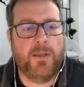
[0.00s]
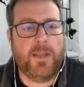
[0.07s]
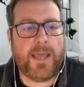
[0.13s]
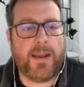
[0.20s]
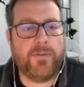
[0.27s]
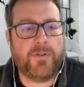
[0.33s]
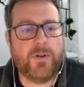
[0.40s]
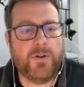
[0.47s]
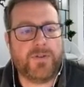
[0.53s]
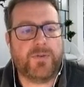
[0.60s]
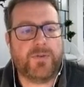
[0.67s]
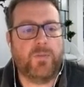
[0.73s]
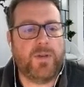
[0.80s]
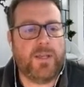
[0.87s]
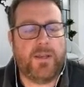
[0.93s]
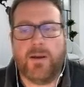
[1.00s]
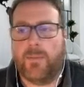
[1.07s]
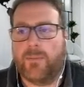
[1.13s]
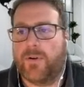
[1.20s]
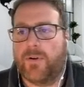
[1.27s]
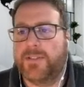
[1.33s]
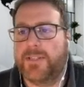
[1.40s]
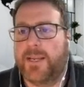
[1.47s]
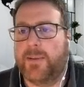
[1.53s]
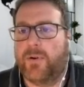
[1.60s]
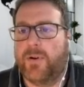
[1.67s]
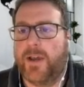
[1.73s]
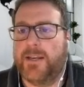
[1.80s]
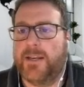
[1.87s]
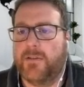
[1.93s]
And of course, we take
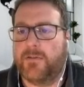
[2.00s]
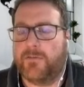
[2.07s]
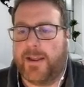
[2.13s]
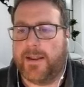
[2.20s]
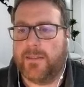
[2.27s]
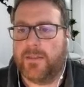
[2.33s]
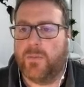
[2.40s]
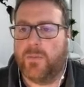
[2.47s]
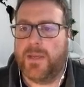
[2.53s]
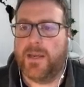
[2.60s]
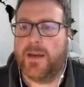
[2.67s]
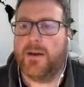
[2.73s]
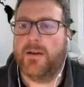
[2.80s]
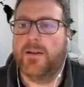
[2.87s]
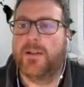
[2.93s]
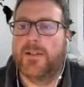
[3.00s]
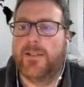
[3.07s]
pride in the fact that we are